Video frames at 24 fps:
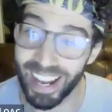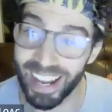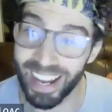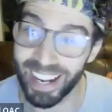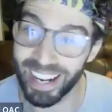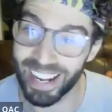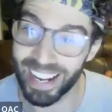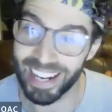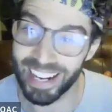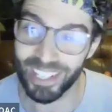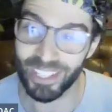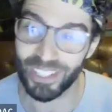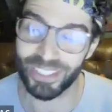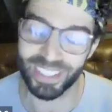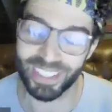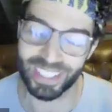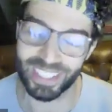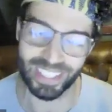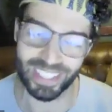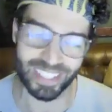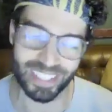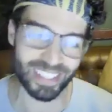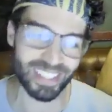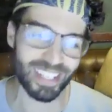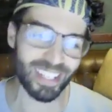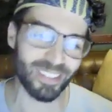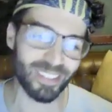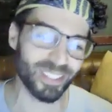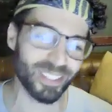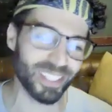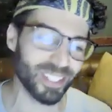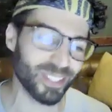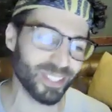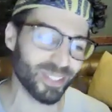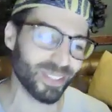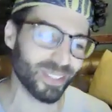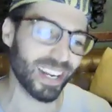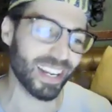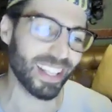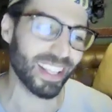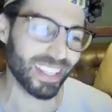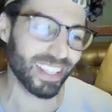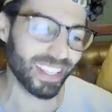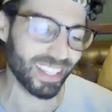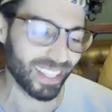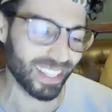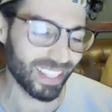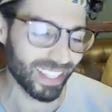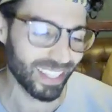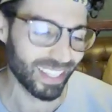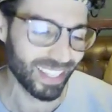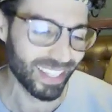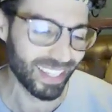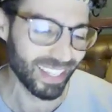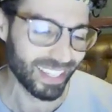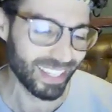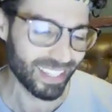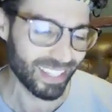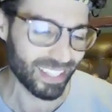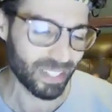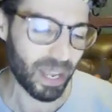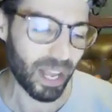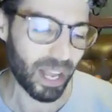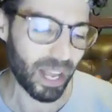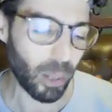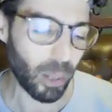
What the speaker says: it's not actually. It's not really doing anything to